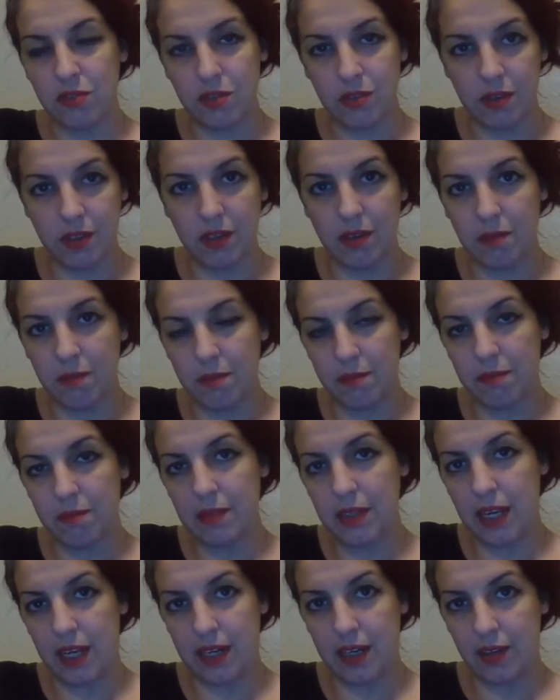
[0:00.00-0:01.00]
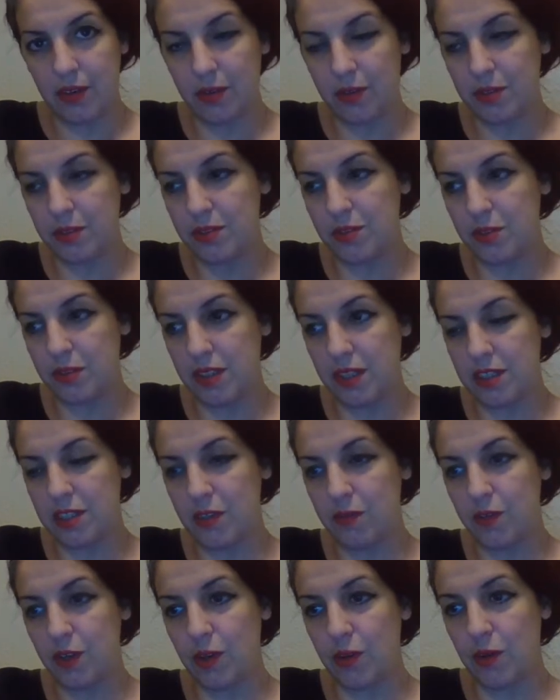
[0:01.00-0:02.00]
the lady who is doing the
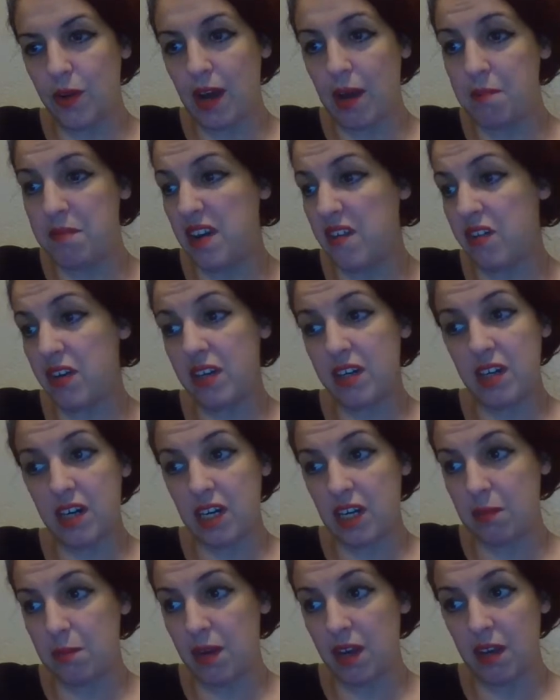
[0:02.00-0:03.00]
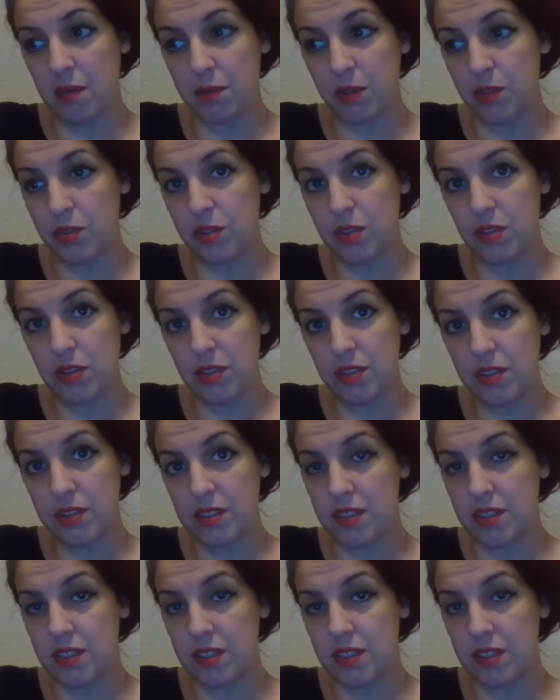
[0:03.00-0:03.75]
interview, I'm never going to name my abusers.